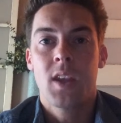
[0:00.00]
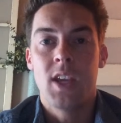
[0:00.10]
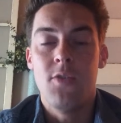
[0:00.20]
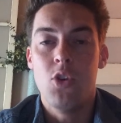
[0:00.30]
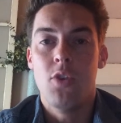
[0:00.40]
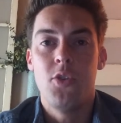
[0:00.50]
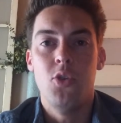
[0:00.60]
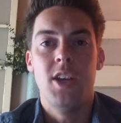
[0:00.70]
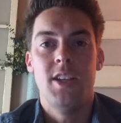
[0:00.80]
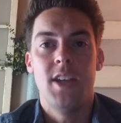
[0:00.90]
give you a
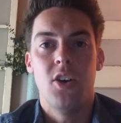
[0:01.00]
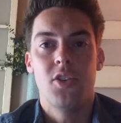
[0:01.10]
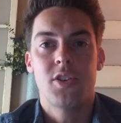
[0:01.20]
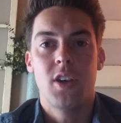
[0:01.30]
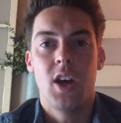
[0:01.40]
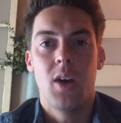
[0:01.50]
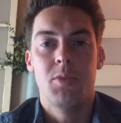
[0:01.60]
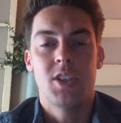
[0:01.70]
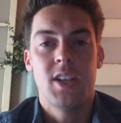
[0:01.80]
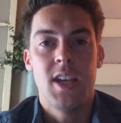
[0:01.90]
few details
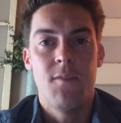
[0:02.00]
just to